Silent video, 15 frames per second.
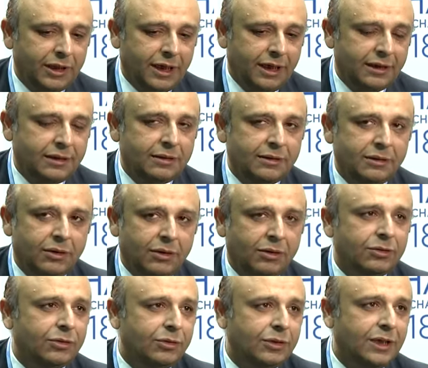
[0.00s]
that,
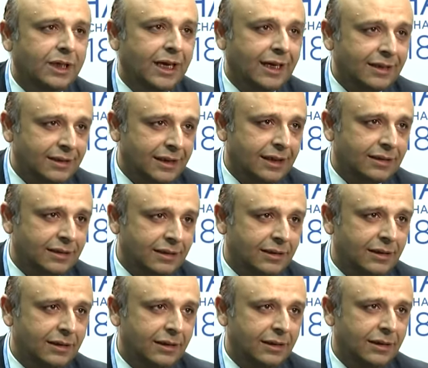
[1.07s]
also the access
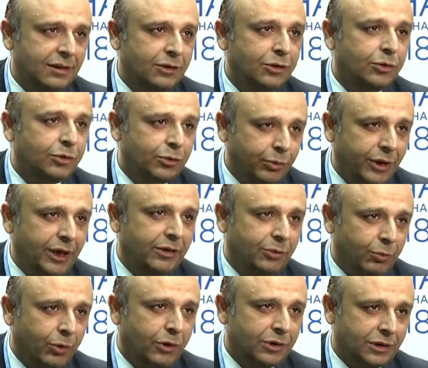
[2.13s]
to sweet
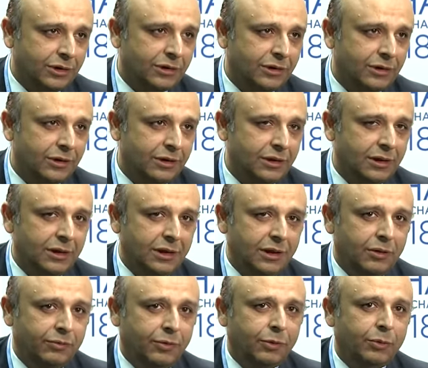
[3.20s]
water,
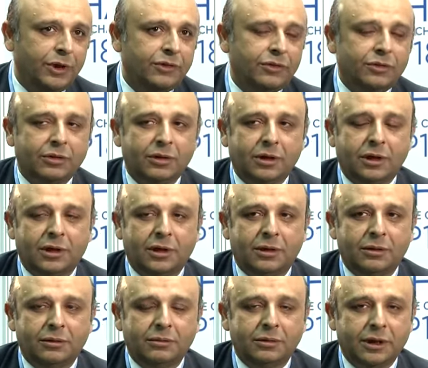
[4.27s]
for which
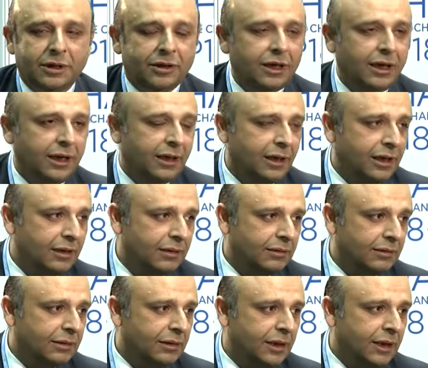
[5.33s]
literally
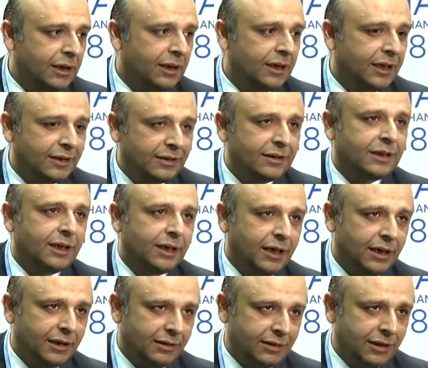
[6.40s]
in the desert
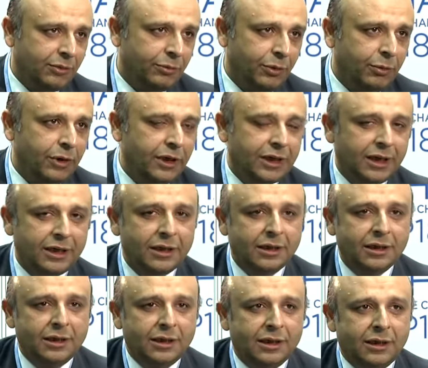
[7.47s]
area that we work in,
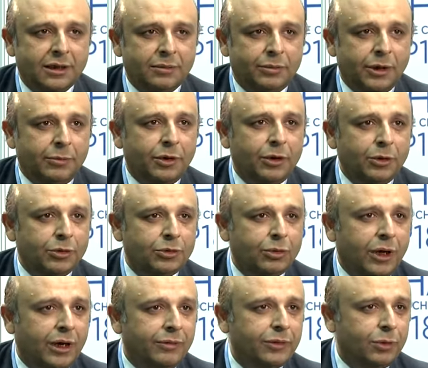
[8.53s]
people used to
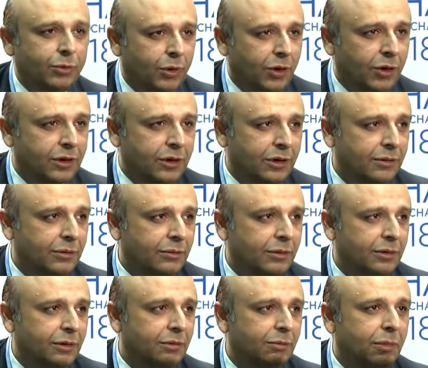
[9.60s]
have to walk
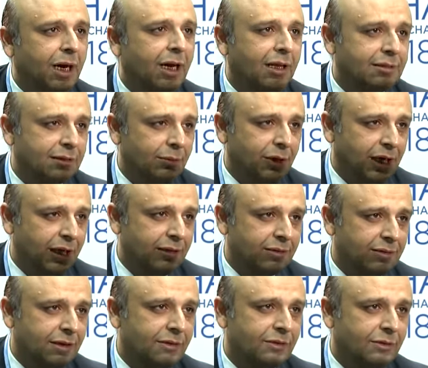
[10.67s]
miles and
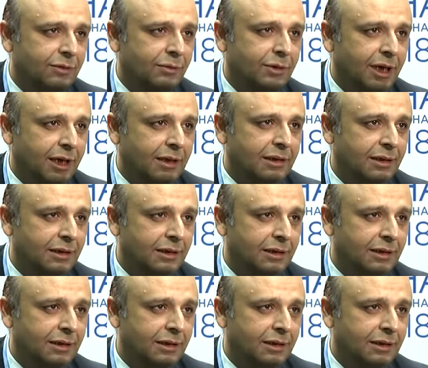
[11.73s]
miles just to get